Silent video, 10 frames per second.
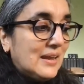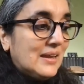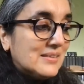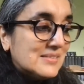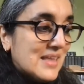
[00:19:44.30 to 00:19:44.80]

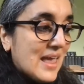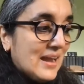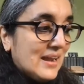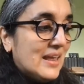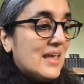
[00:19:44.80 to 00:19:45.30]
It is
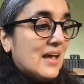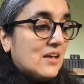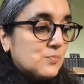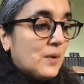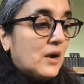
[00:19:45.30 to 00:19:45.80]
then,
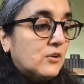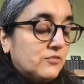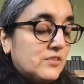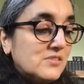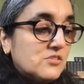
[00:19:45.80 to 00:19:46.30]
as part
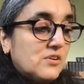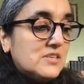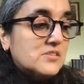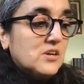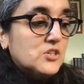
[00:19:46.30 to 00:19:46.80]
of this
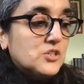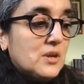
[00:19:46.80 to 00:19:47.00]
research,